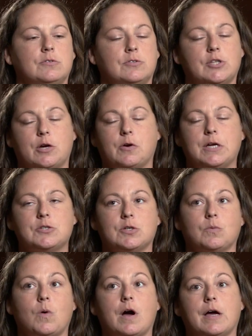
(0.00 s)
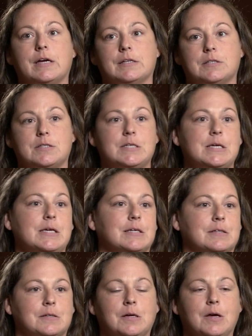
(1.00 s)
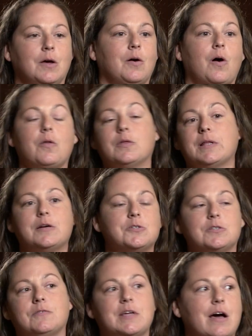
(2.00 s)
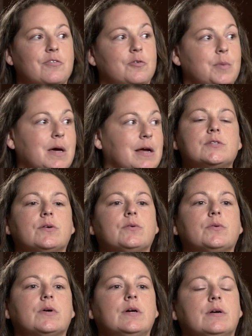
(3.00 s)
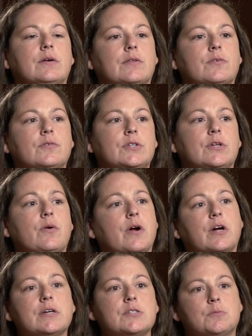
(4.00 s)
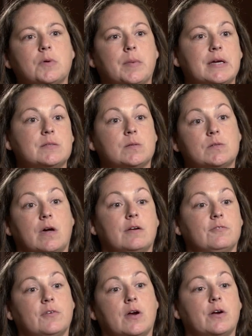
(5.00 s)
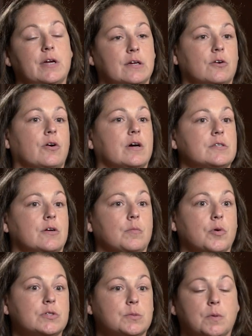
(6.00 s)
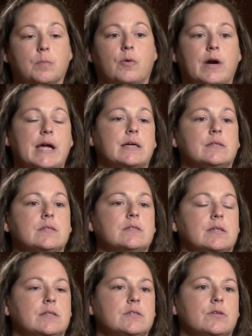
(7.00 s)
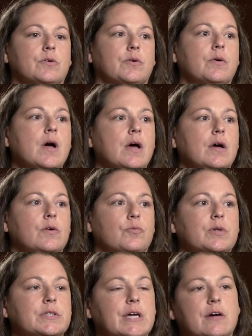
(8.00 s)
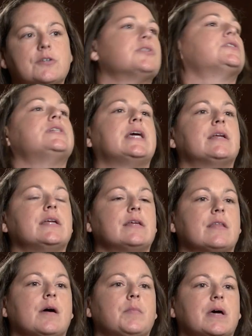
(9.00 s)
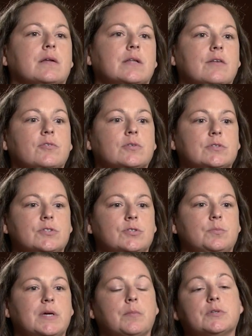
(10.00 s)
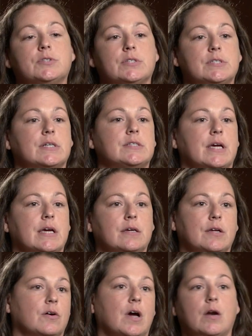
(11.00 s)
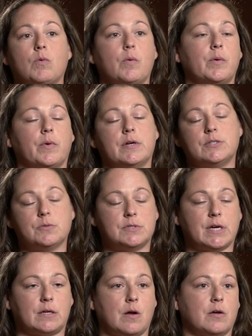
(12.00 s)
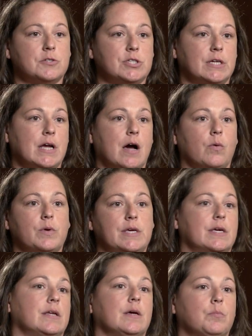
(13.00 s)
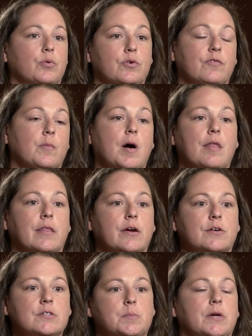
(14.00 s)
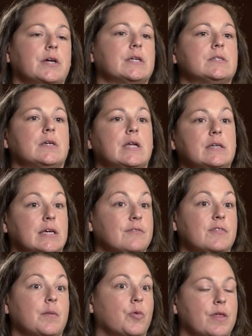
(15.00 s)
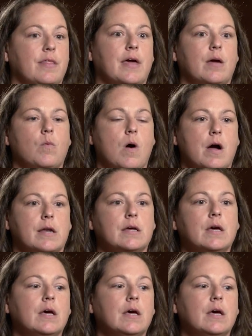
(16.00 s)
Generation Y and Z and all the letters of the alphabet. So, our customer base is kind of varying across our multiple brands. And so really understanding them at a level to be able to dictate, kind of what we want to do with technology and how we can improve upon their experience and give them what they want.